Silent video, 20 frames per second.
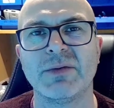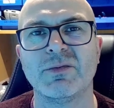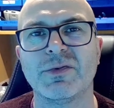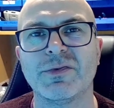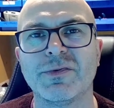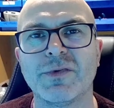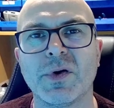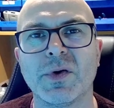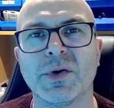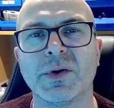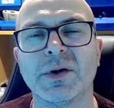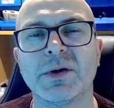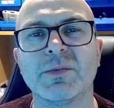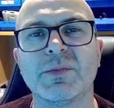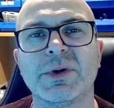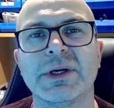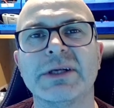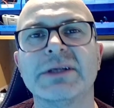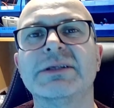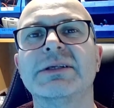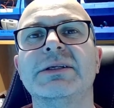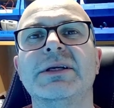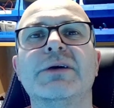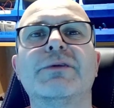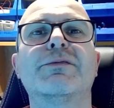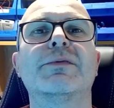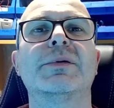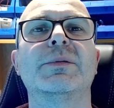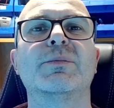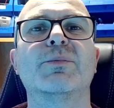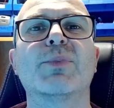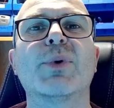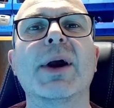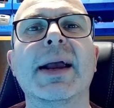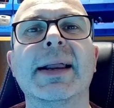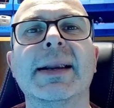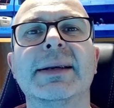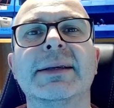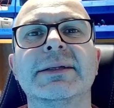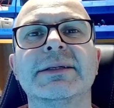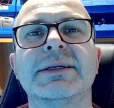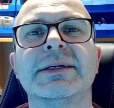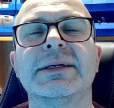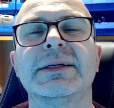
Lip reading: font, but it's a different brand.